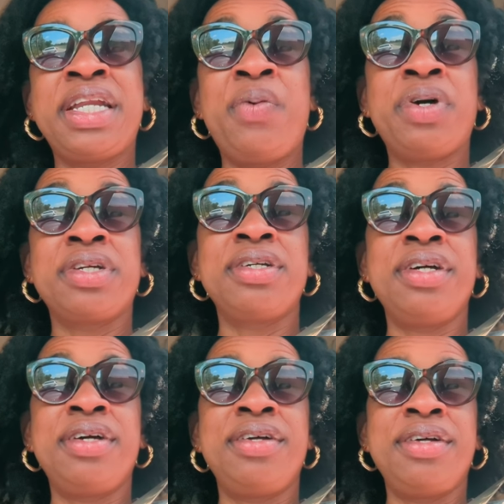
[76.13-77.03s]
And I want to,
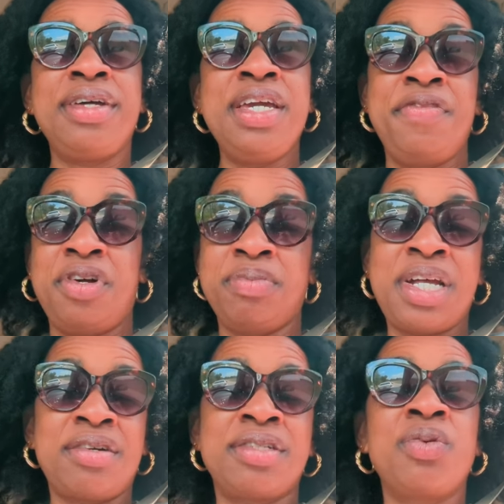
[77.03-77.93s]
even though I'm
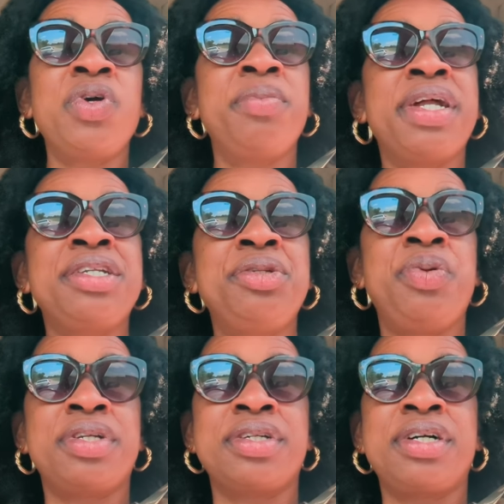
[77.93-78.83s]
talking to the women, I do
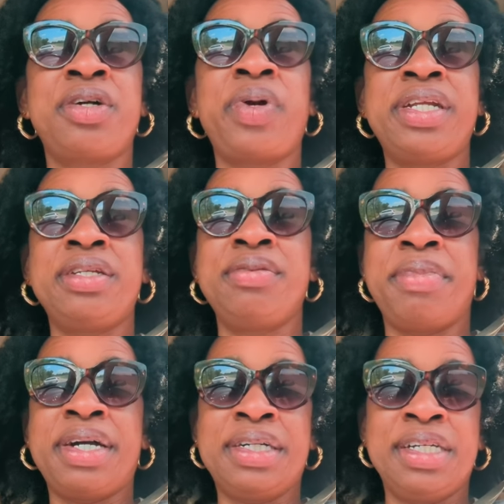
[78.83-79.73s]
want to credit
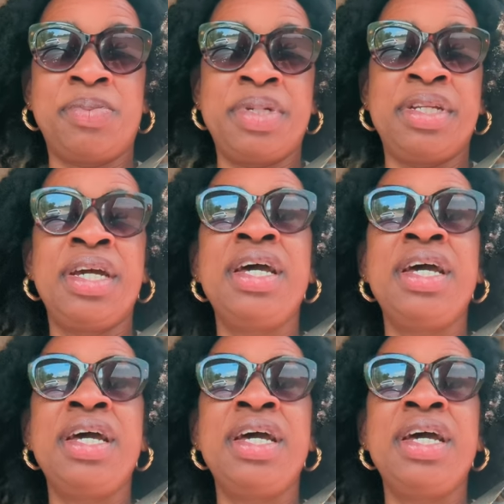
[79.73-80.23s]
my husband